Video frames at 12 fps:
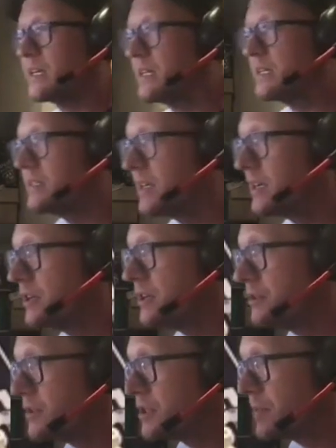I dare
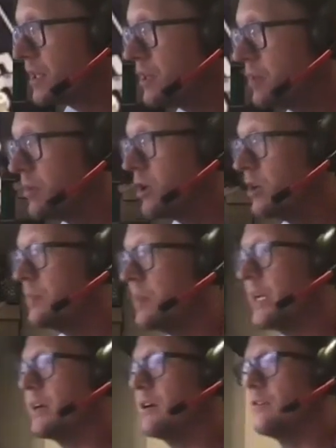you to spin the bottom
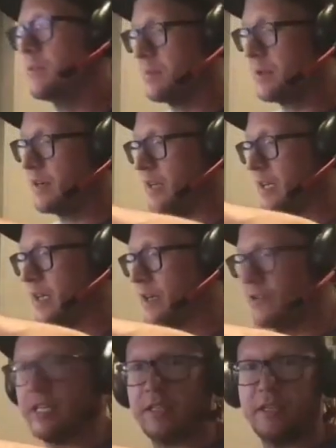layer of the Pyra like
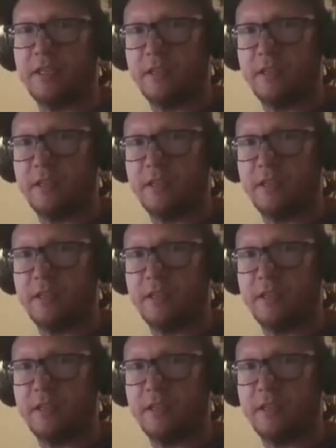crazy.